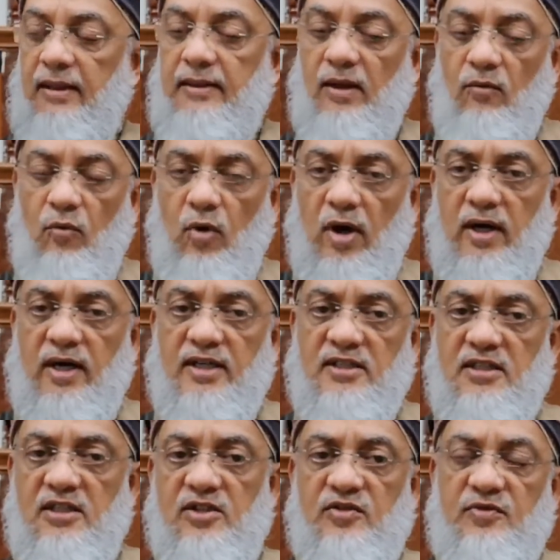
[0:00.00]
Then what
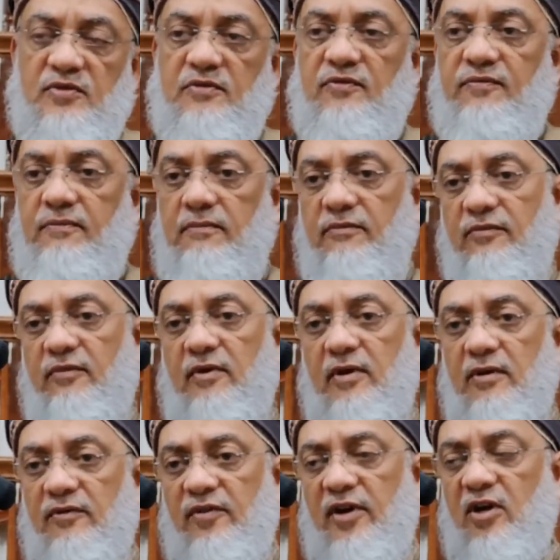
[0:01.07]
does this
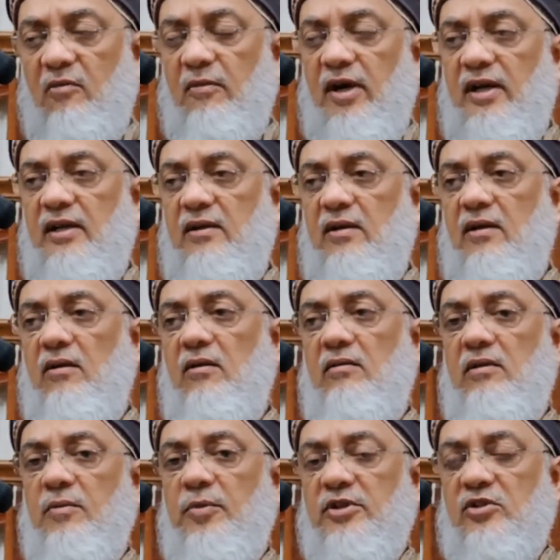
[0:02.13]
friend of mine,
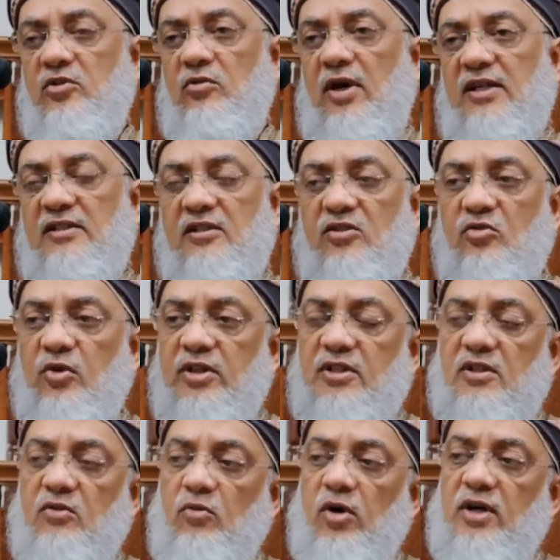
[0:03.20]
the person who asked this
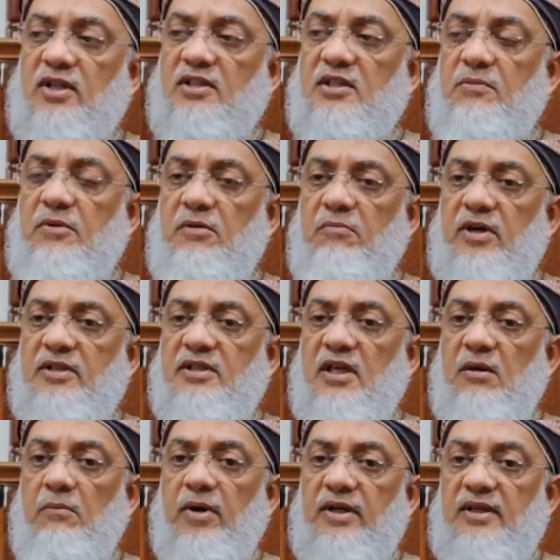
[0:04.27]
question, what does he mean by
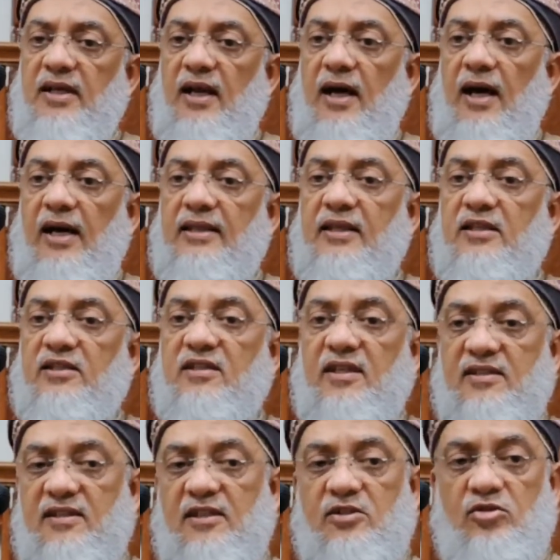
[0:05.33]
saying, but there are other
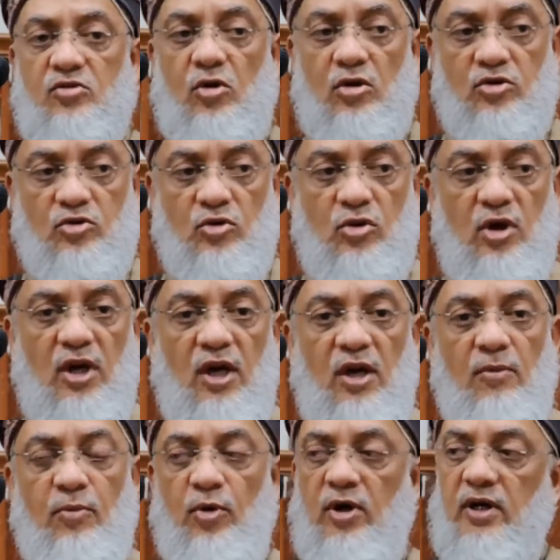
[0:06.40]
successes also,
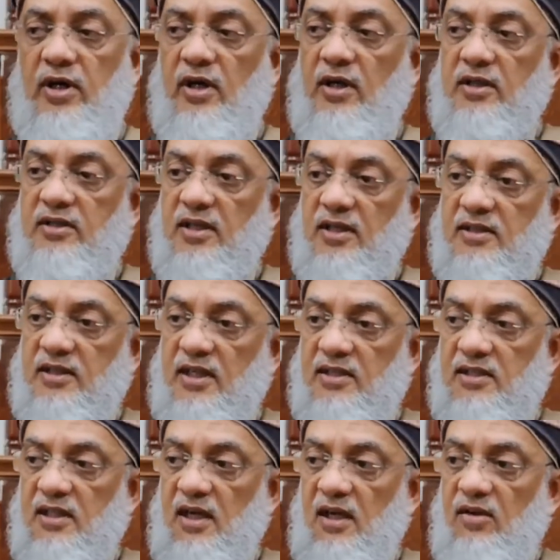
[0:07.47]
political
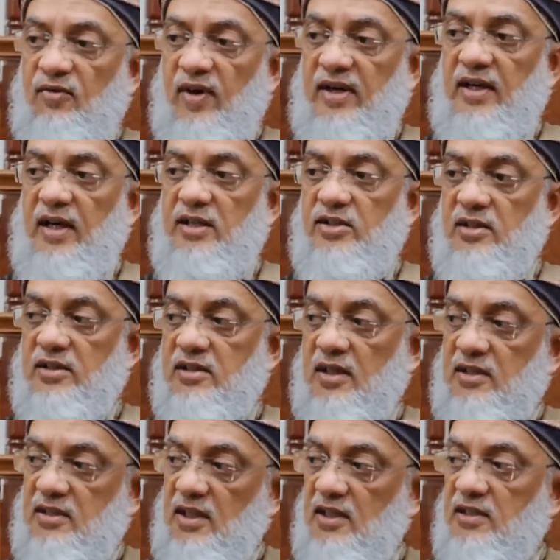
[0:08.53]
success, financial
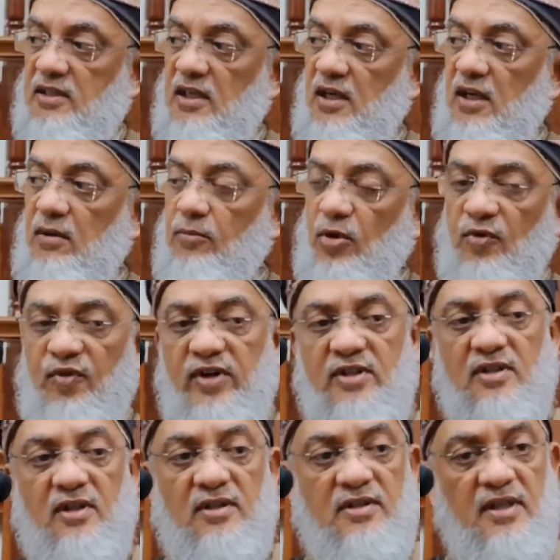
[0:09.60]
success,
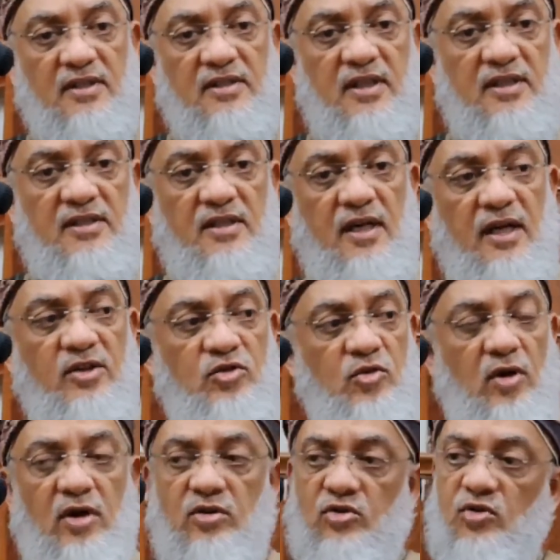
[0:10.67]
professional success, and
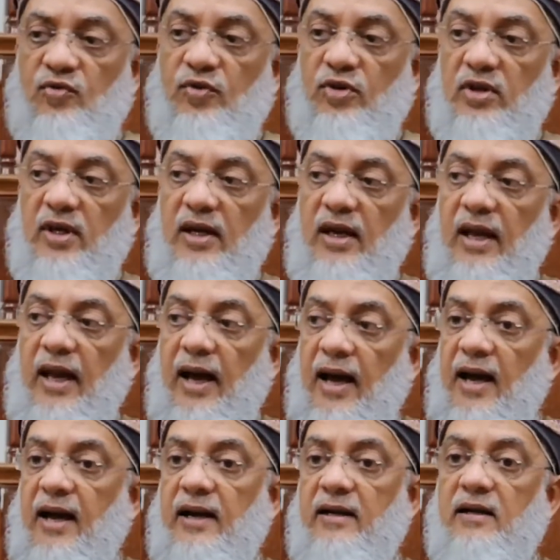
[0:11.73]
so on and so forth.
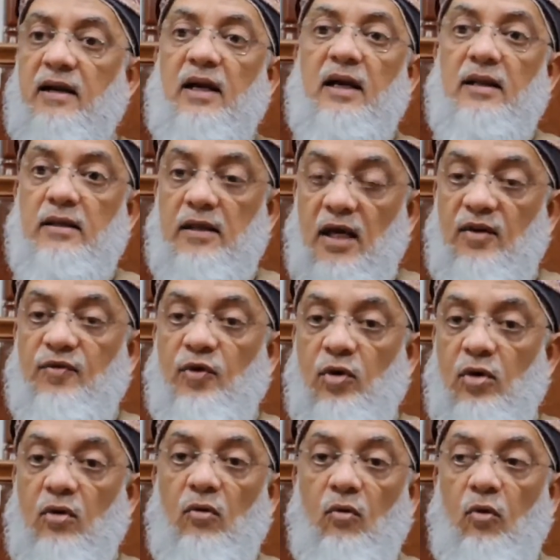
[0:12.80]
And
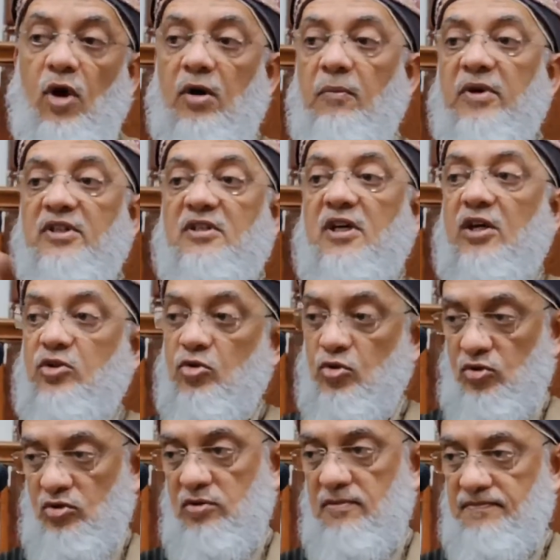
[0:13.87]
therefore, what must I
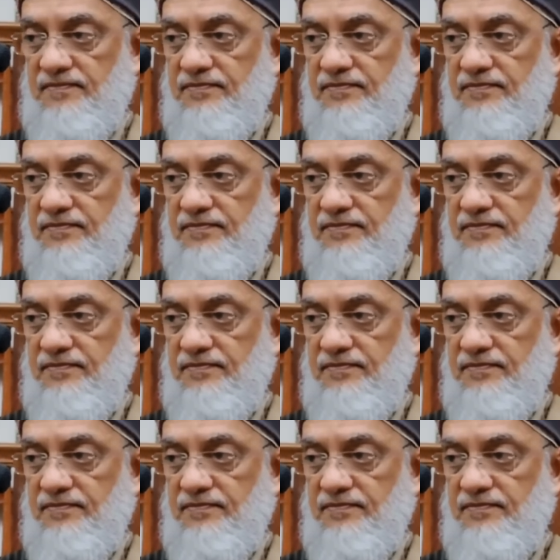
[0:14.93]
choose?